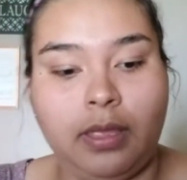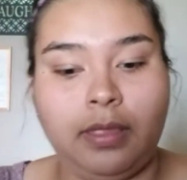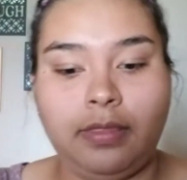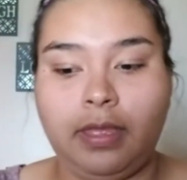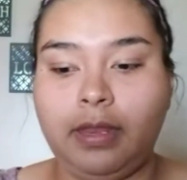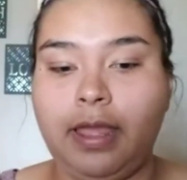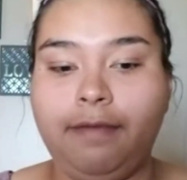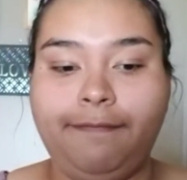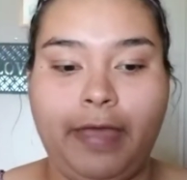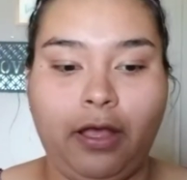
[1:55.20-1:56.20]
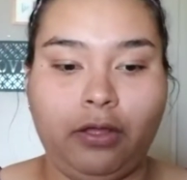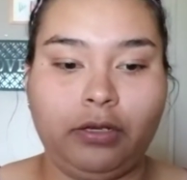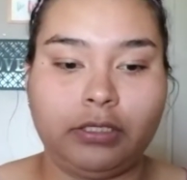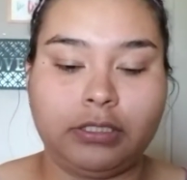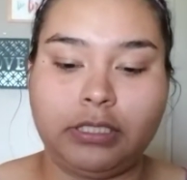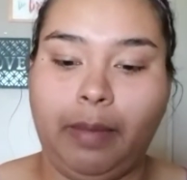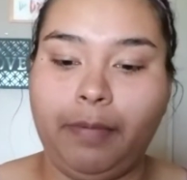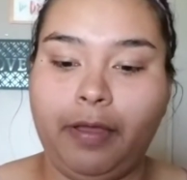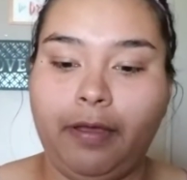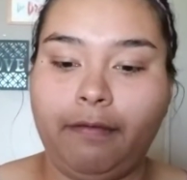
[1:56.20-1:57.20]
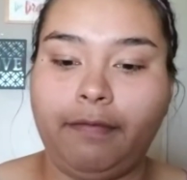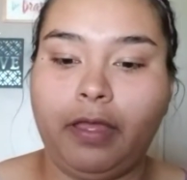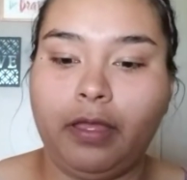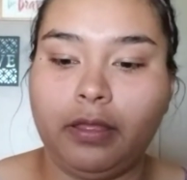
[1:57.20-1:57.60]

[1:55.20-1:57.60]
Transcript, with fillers: and then I found some of